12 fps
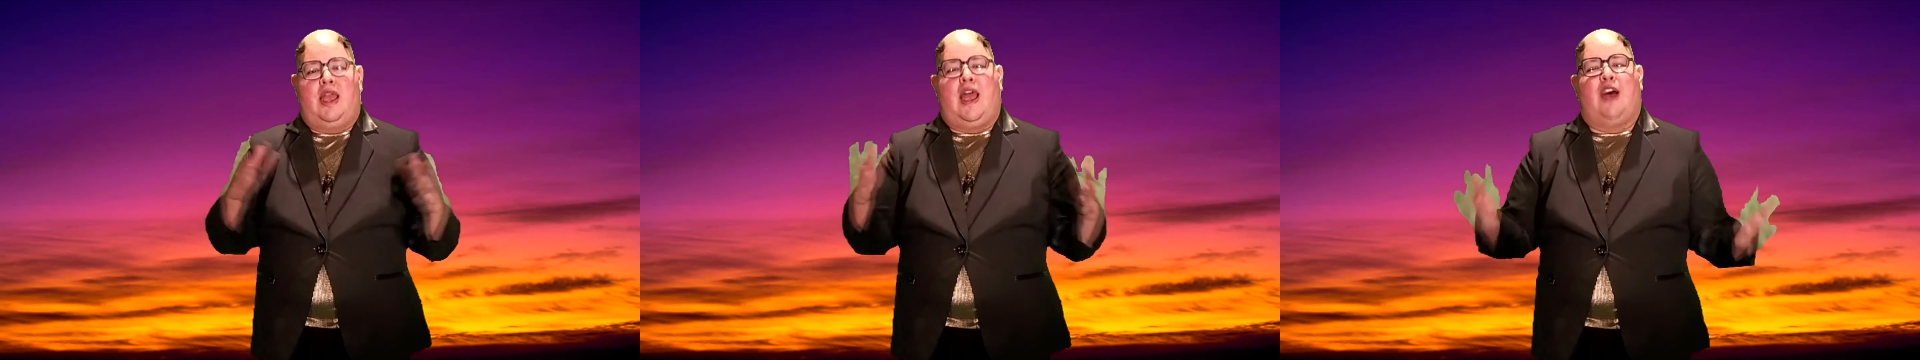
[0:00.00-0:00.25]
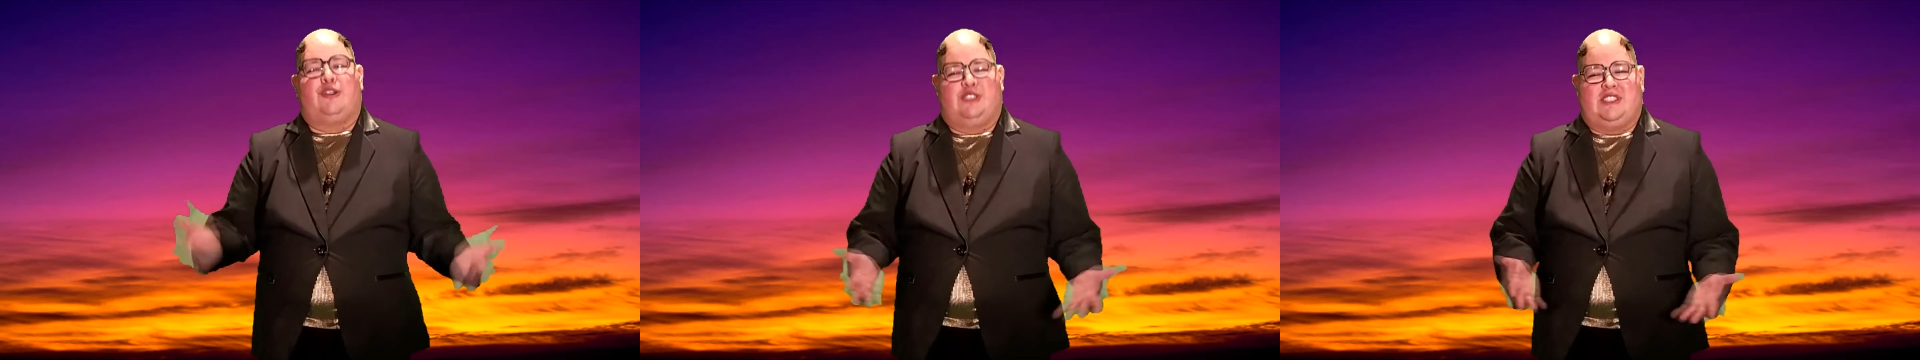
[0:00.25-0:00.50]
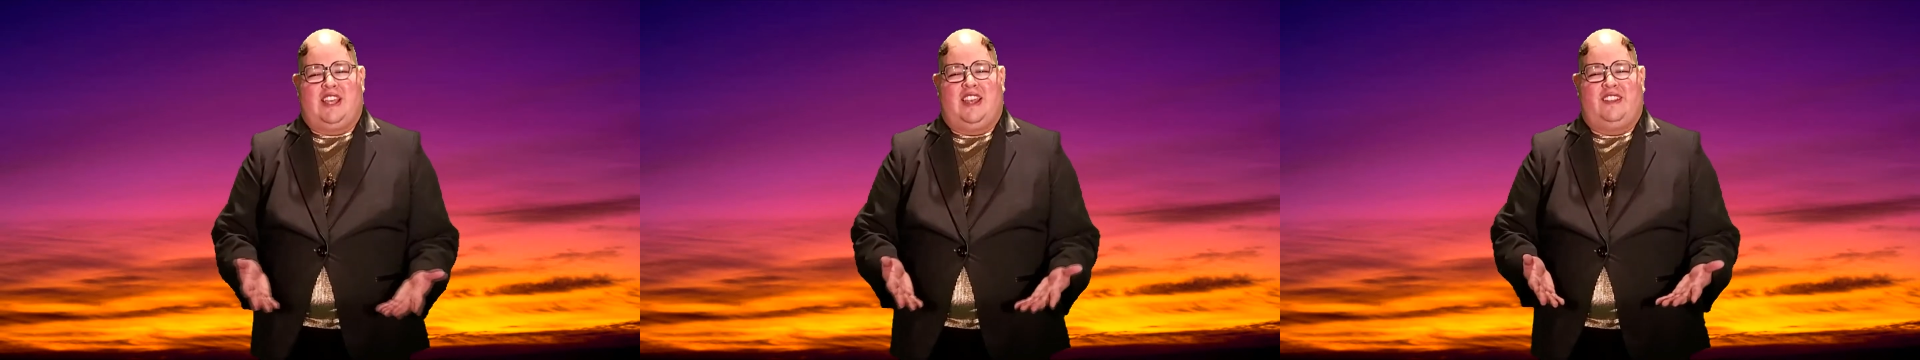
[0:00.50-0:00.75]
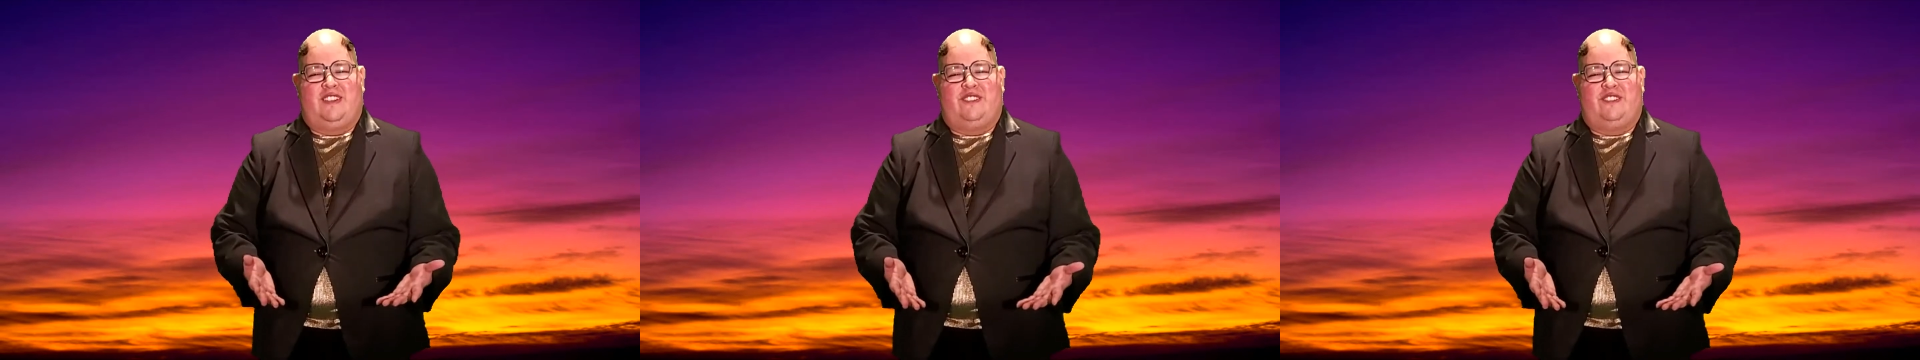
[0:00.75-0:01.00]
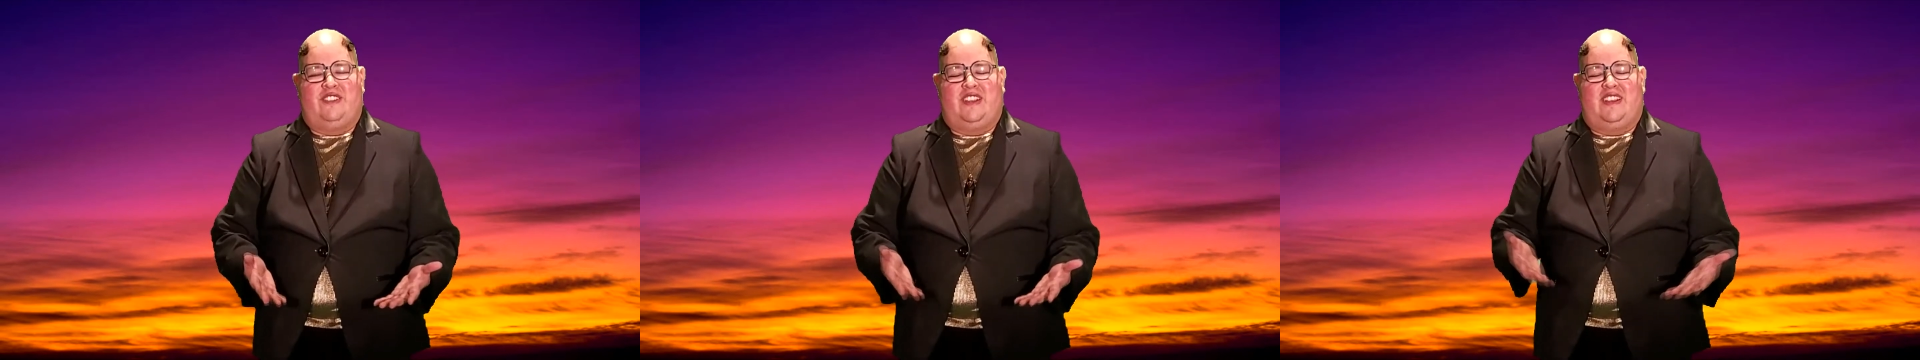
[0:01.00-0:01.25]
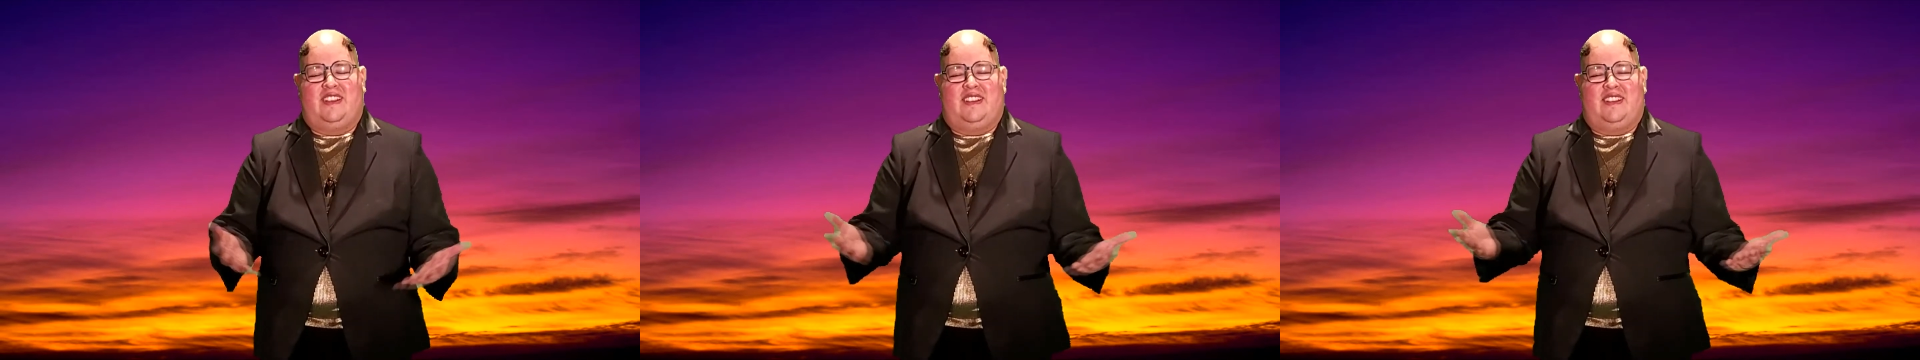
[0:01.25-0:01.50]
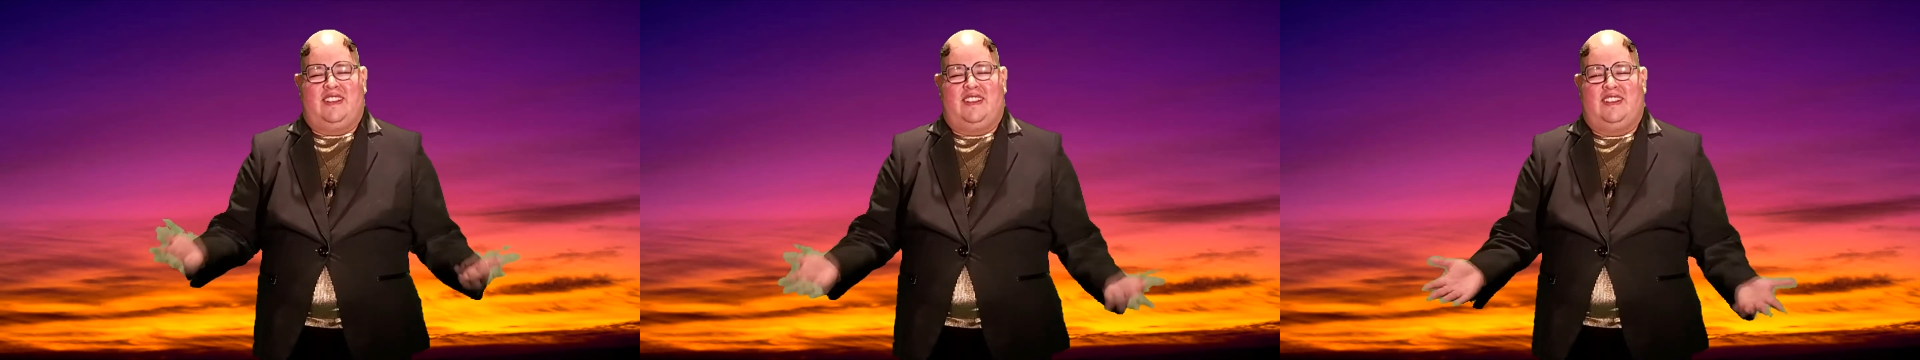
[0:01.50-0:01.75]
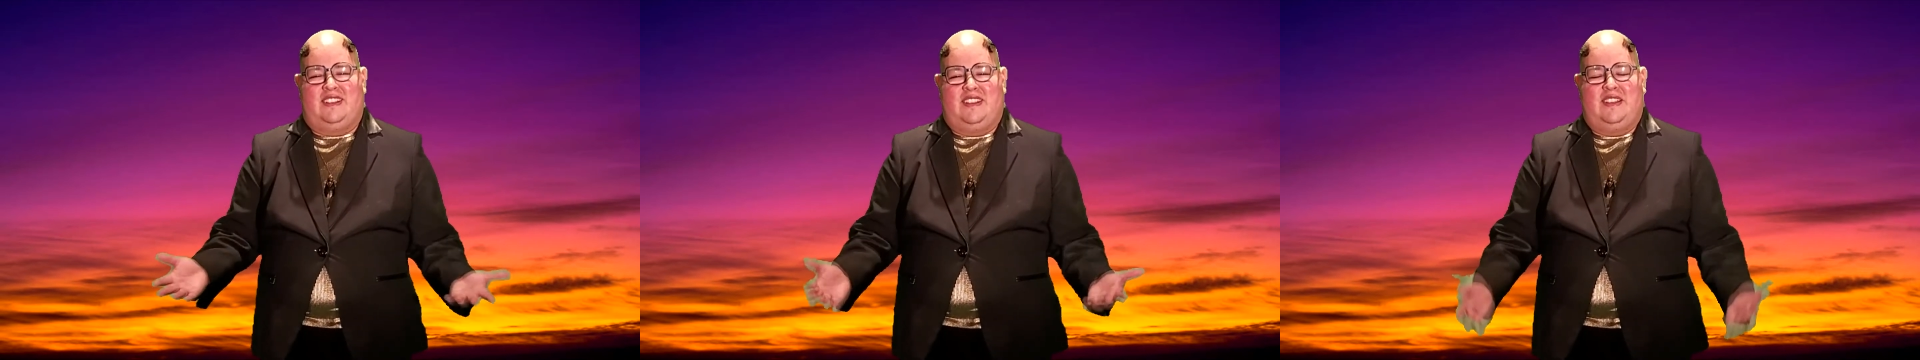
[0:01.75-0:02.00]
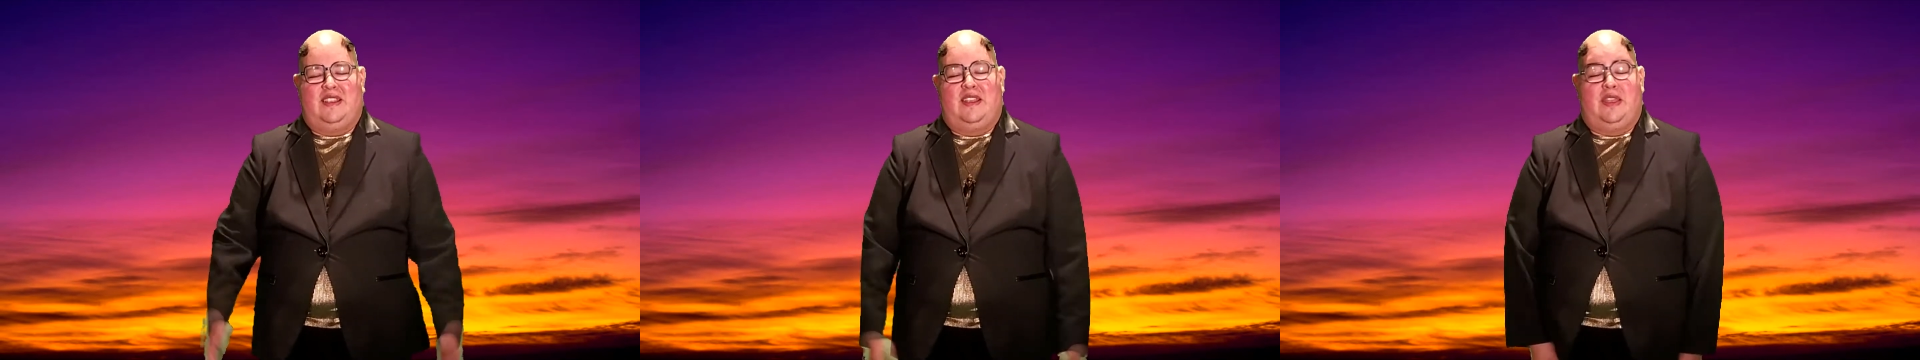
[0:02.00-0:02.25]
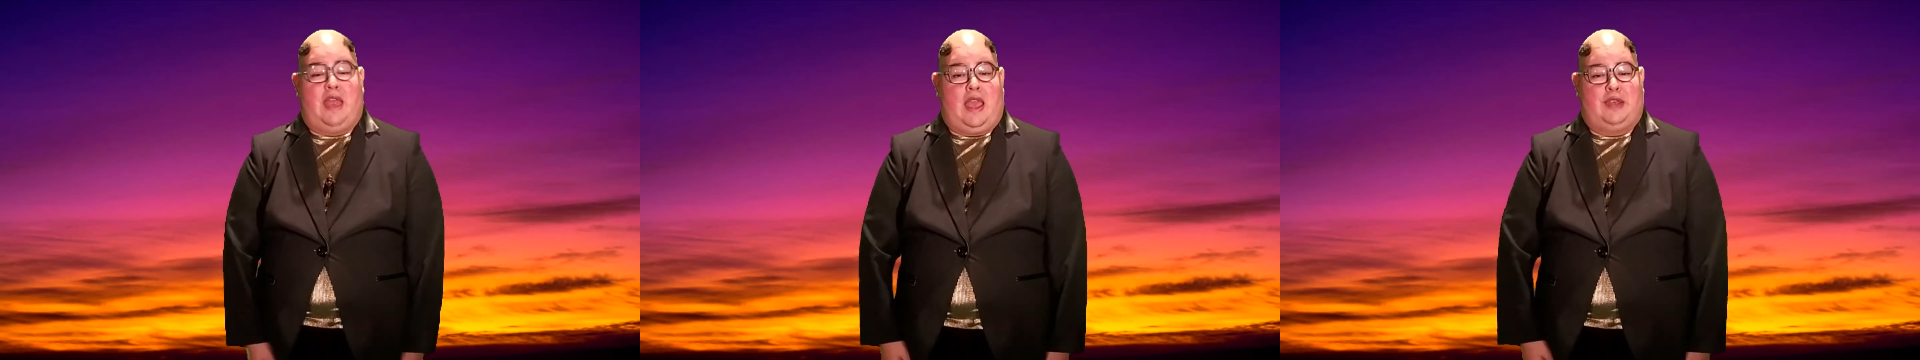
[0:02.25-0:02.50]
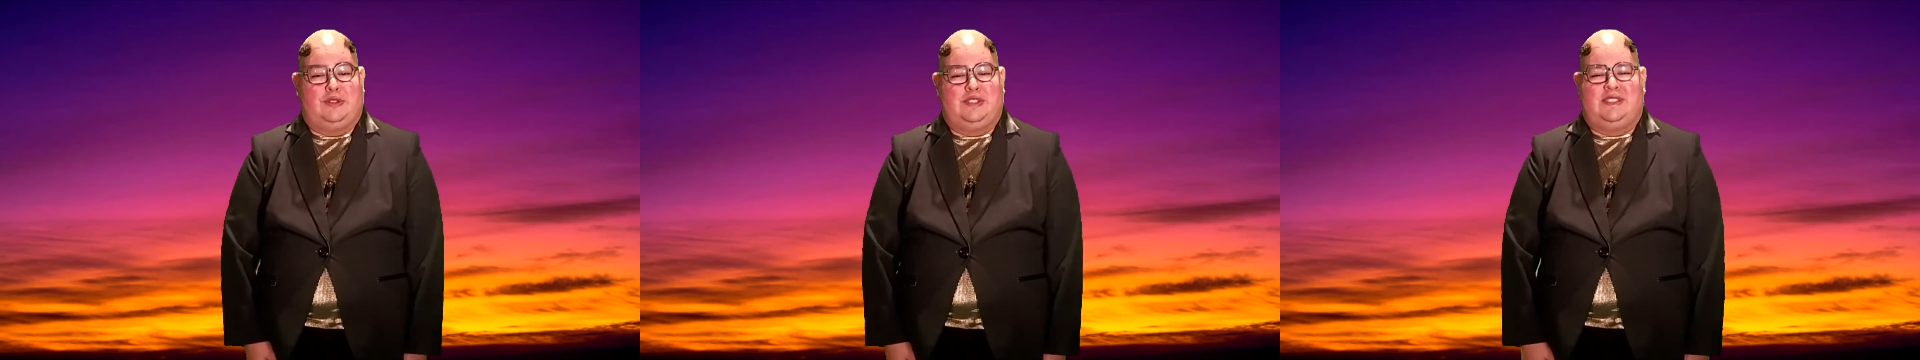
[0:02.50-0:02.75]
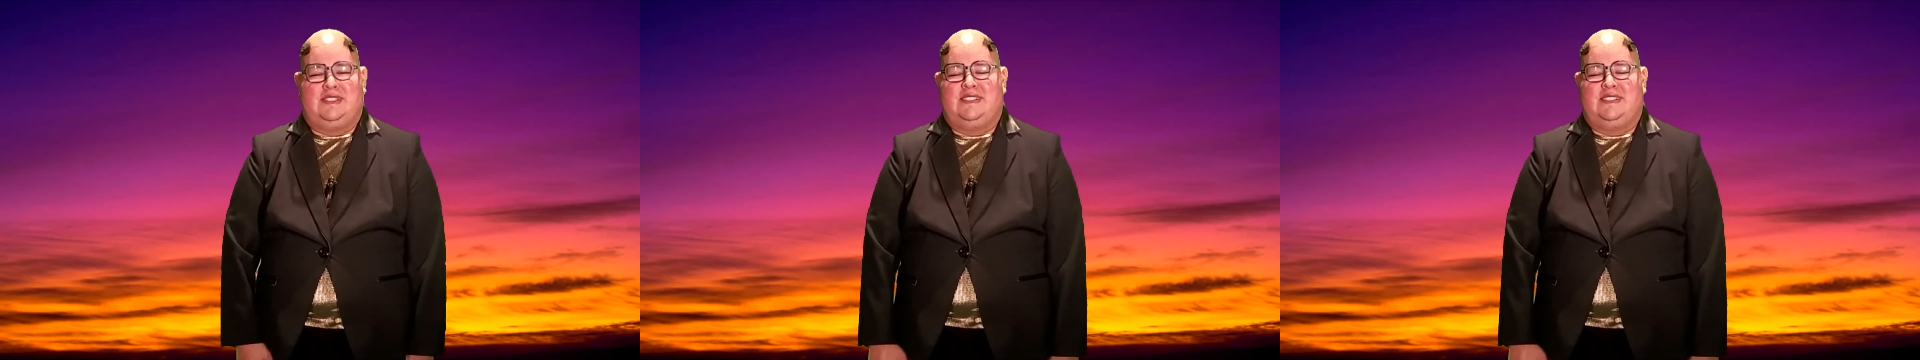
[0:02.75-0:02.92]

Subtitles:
outside of the house,